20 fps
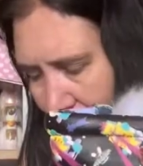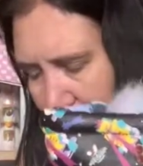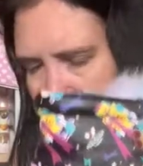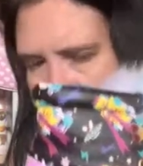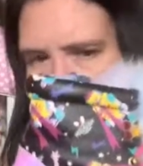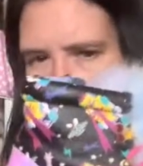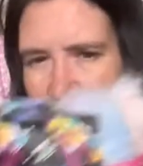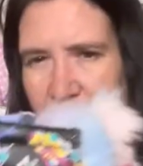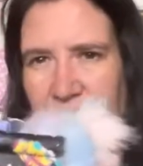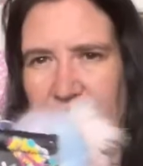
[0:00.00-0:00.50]

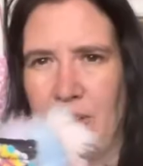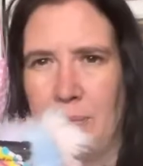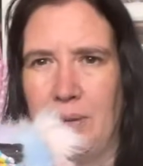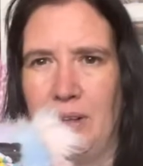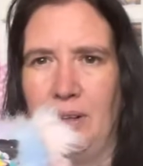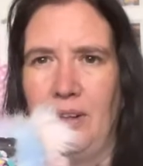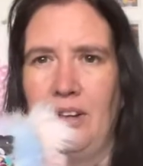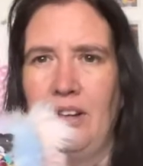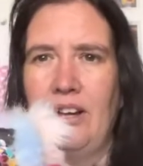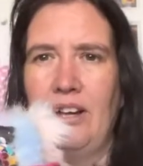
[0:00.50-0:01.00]
very
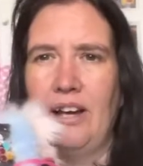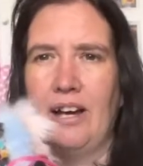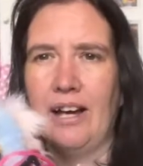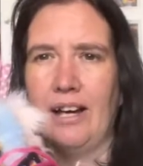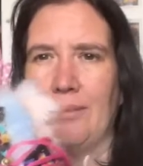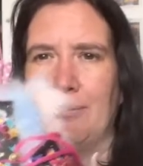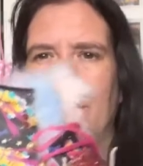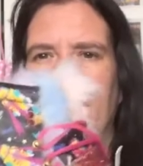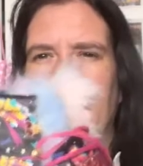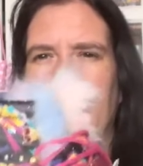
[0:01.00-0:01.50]
comfortable.
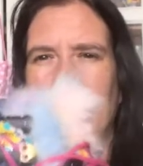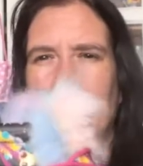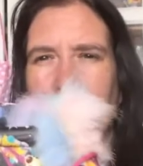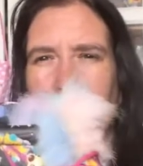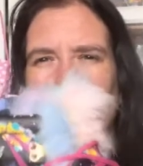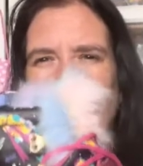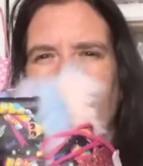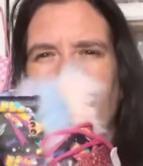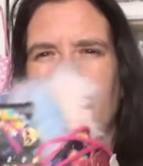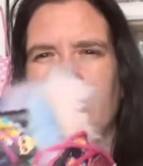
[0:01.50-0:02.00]
Um,
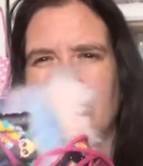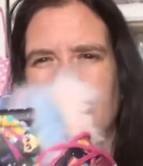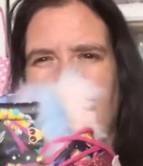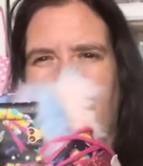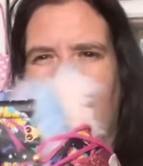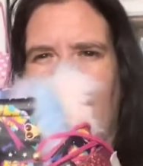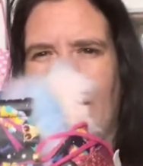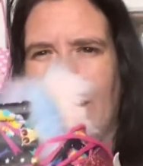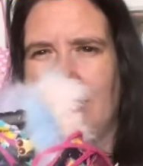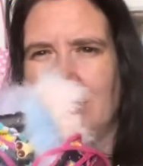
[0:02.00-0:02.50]
true to
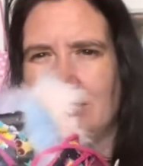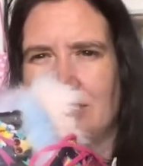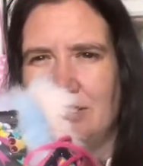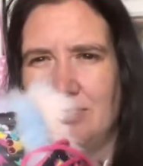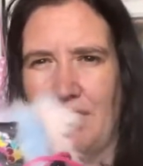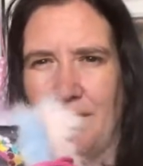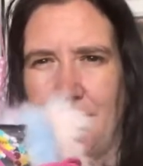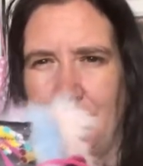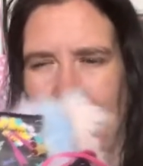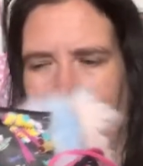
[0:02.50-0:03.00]
size
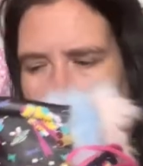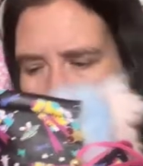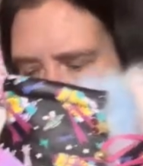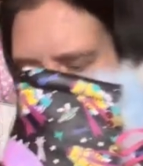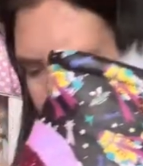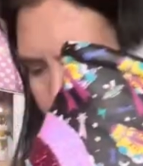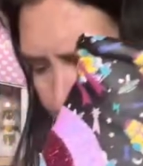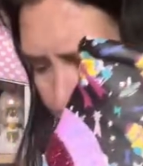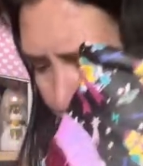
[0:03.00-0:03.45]
generally.